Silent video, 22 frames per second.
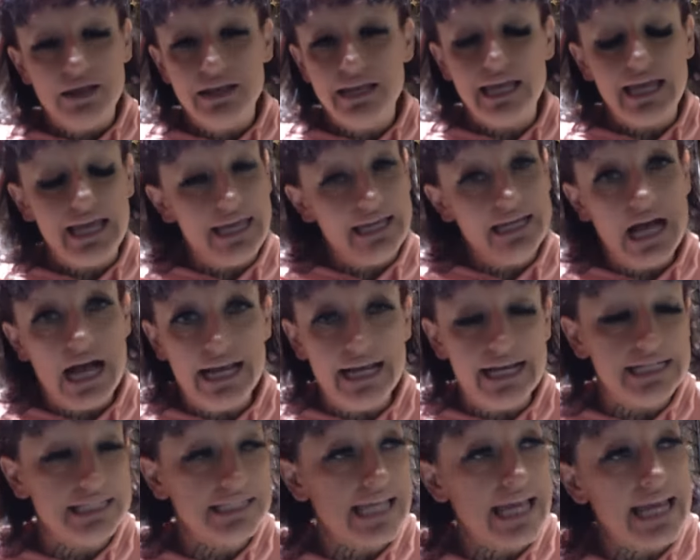hey, God
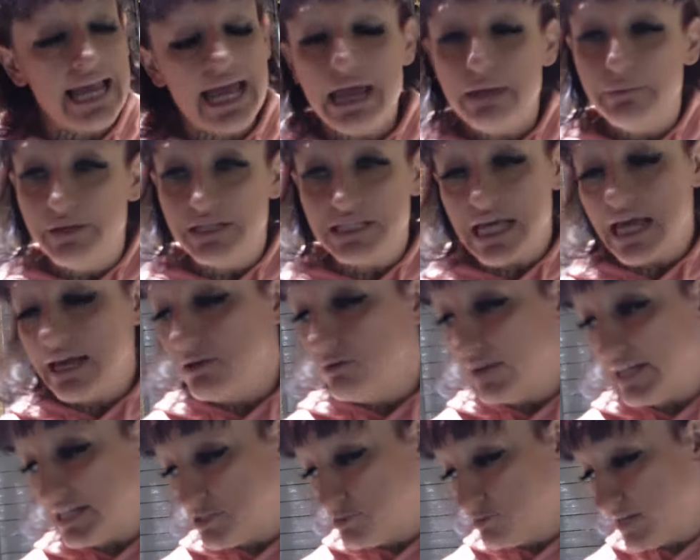ain't say, hey, bitch, I ain't
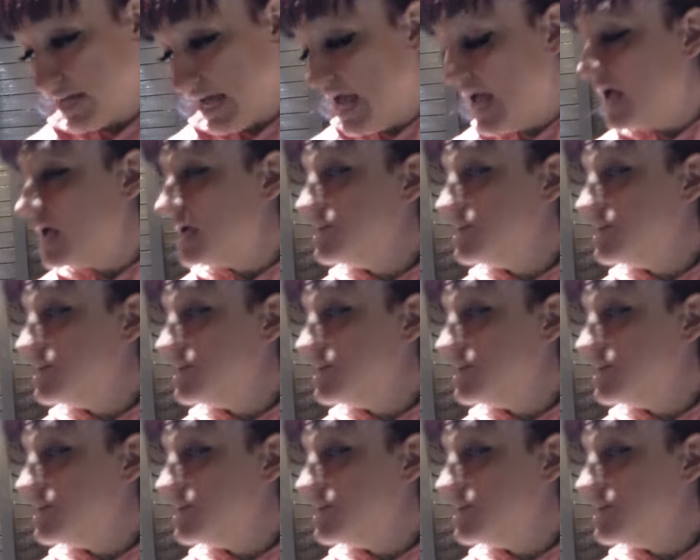gonna let you. catch.